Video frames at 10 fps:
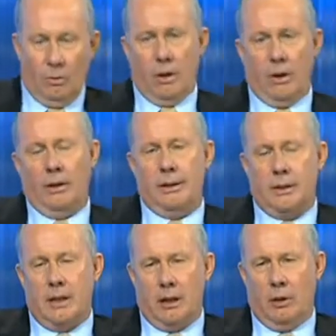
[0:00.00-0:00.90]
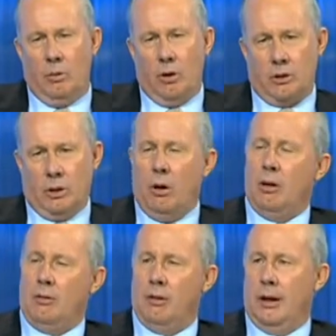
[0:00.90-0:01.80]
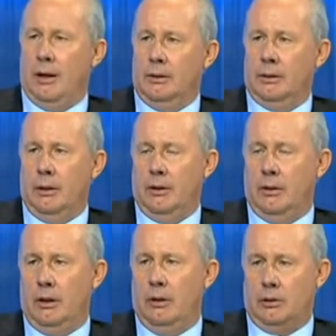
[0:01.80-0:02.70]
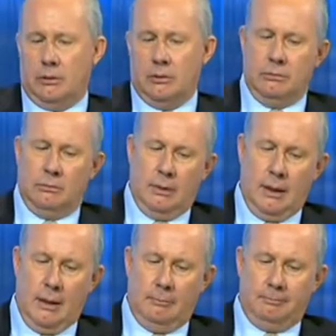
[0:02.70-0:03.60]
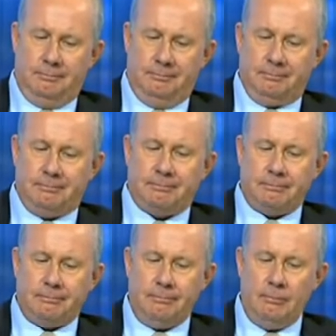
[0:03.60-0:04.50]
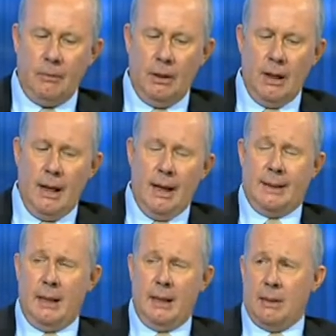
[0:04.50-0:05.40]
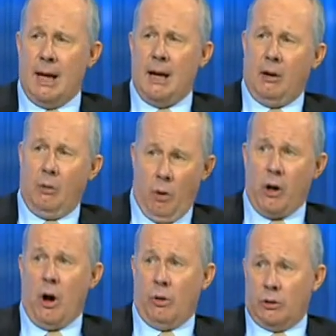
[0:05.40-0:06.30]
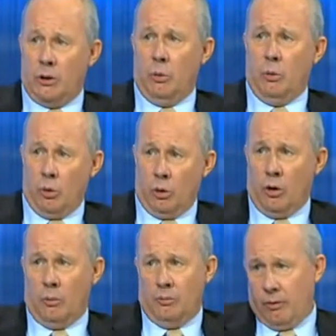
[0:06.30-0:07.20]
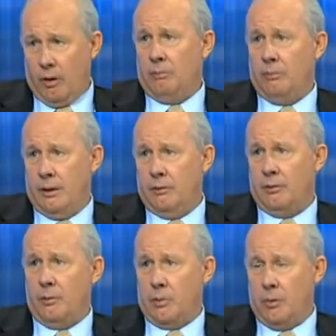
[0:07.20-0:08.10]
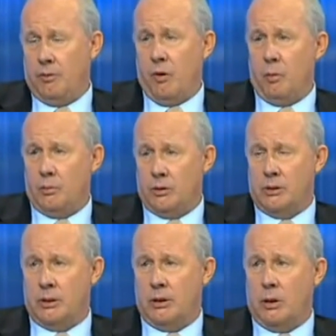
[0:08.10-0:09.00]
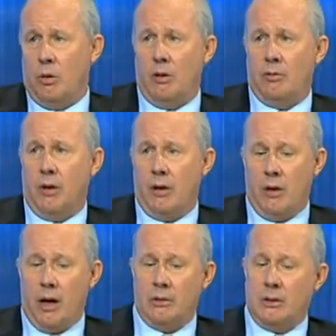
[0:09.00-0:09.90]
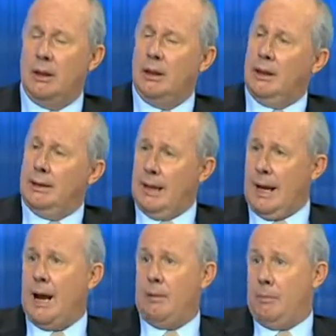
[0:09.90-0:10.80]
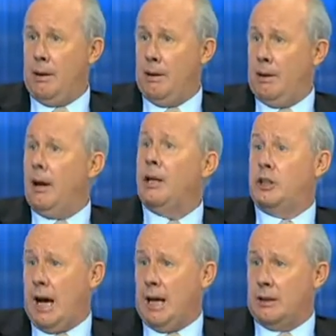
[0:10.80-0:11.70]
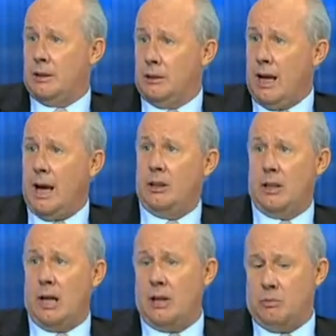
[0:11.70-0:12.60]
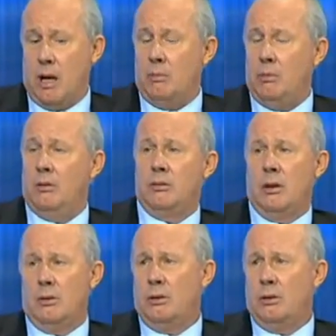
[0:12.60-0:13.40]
Well, he certainly was in qualifying. You know, they looked a team that were going to the World Cup from the performances in the qualifying rounds that had a chance. They had a chance maybe of